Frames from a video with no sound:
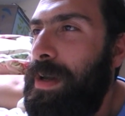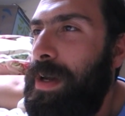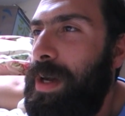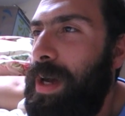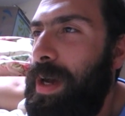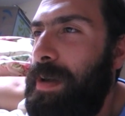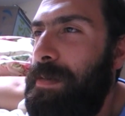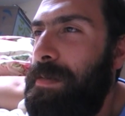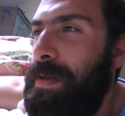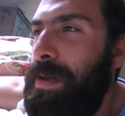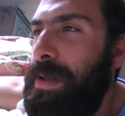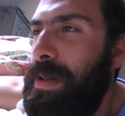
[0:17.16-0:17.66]

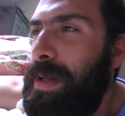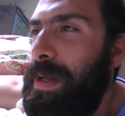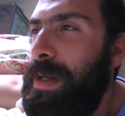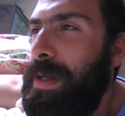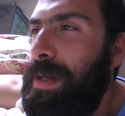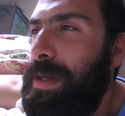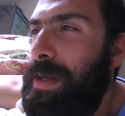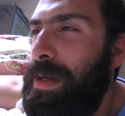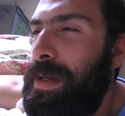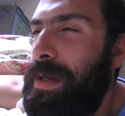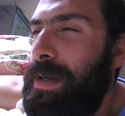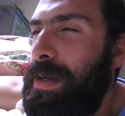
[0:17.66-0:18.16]
I feel
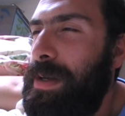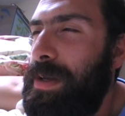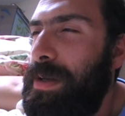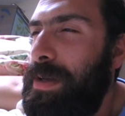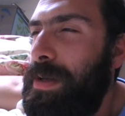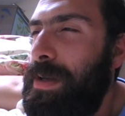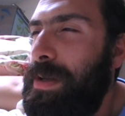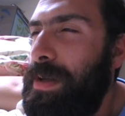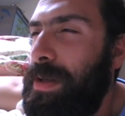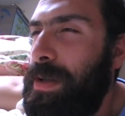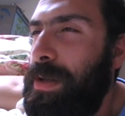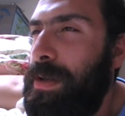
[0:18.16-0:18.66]
like a
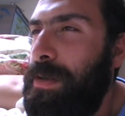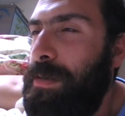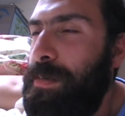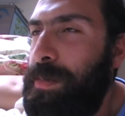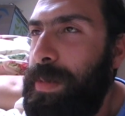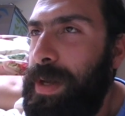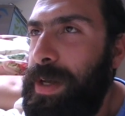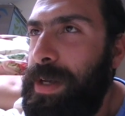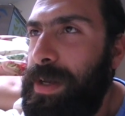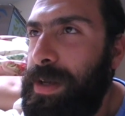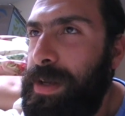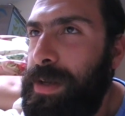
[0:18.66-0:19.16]
lot of
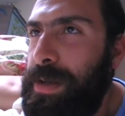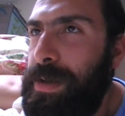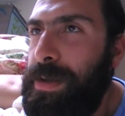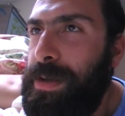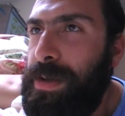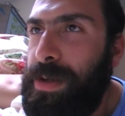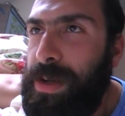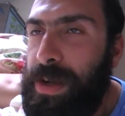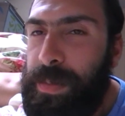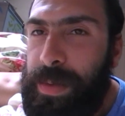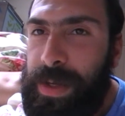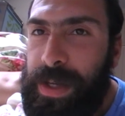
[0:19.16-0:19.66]
men are
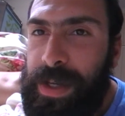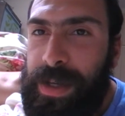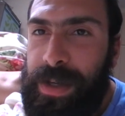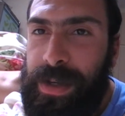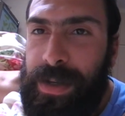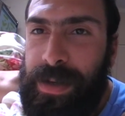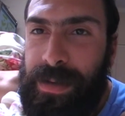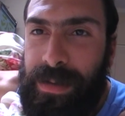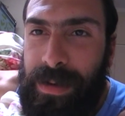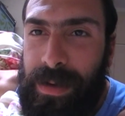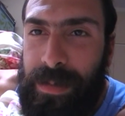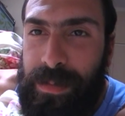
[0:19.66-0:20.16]
gonna be
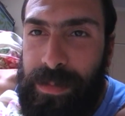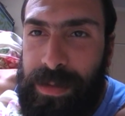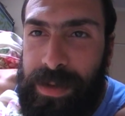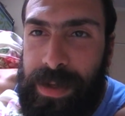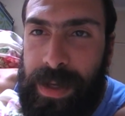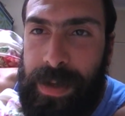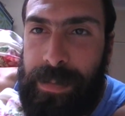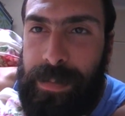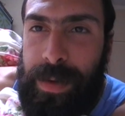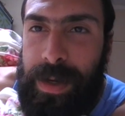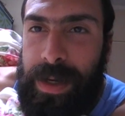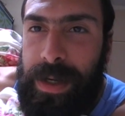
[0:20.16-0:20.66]

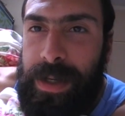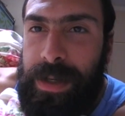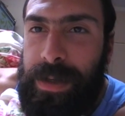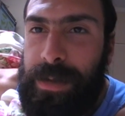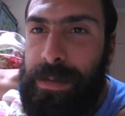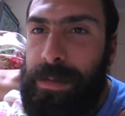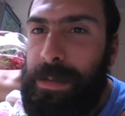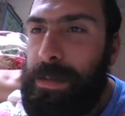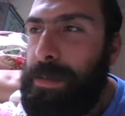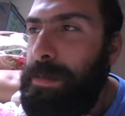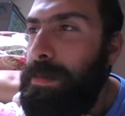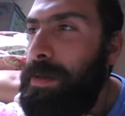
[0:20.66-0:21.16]
upset by
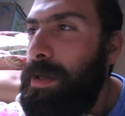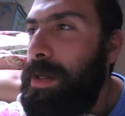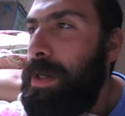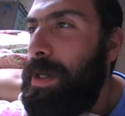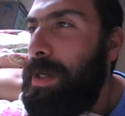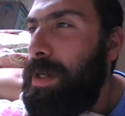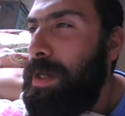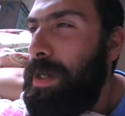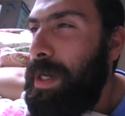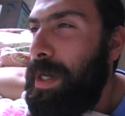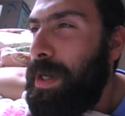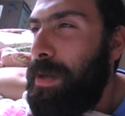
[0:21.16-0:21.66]

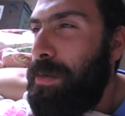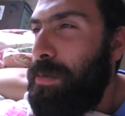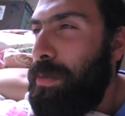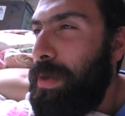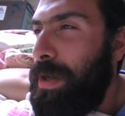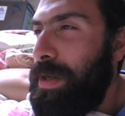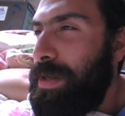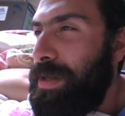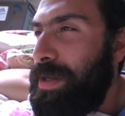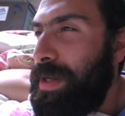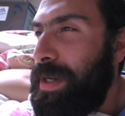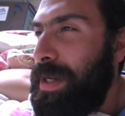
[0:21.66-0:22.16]

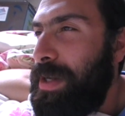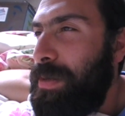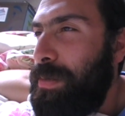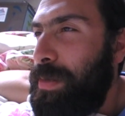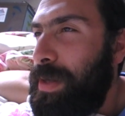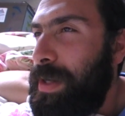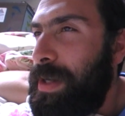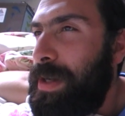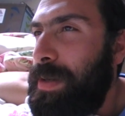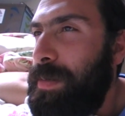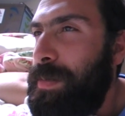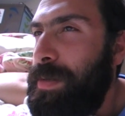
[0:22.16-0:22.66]
what I say when
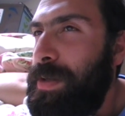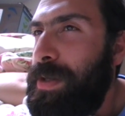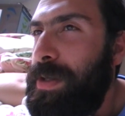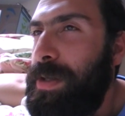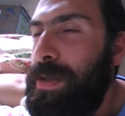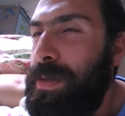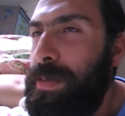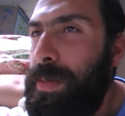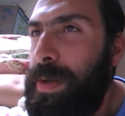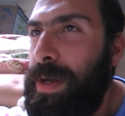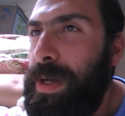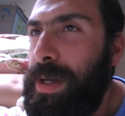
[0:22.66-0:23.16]
it comes
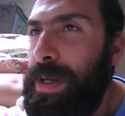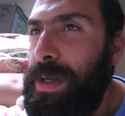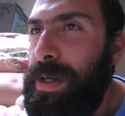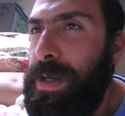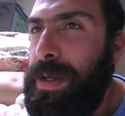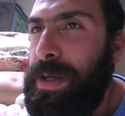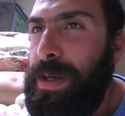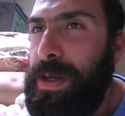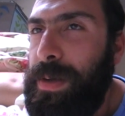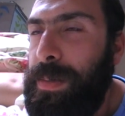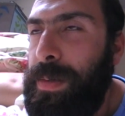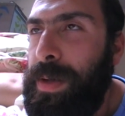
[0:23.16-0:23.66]
to my
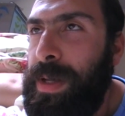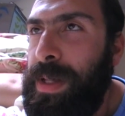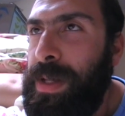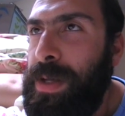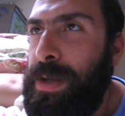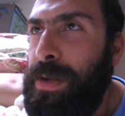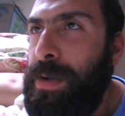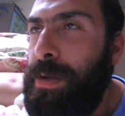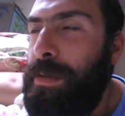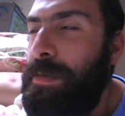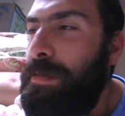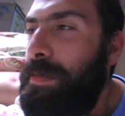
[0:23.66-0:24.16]

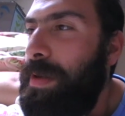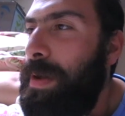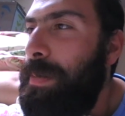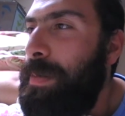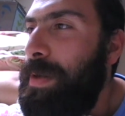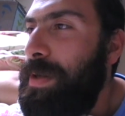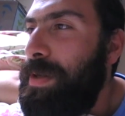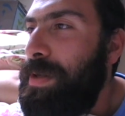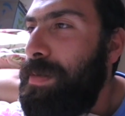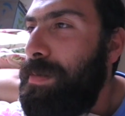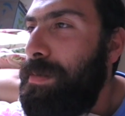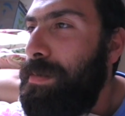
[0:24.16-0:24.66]
opinion on
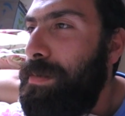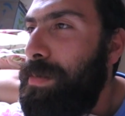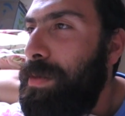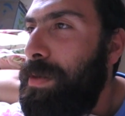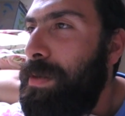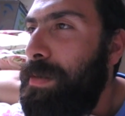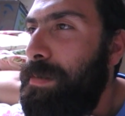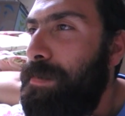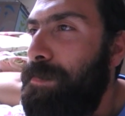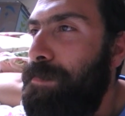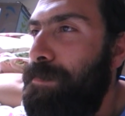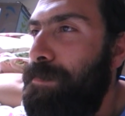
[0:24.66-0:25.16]
feminism, but